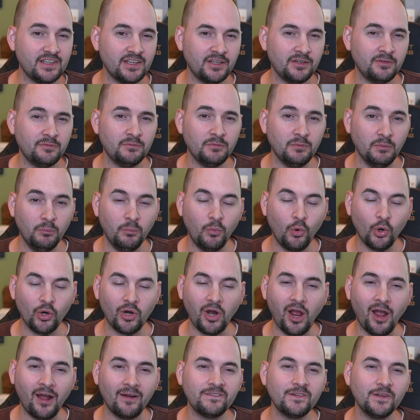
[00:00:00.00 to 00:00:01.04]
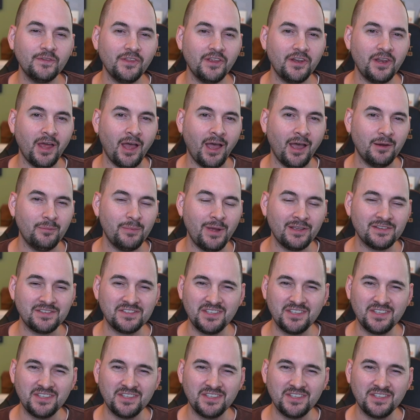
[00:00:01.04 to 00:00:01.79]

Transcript: and more often than not, about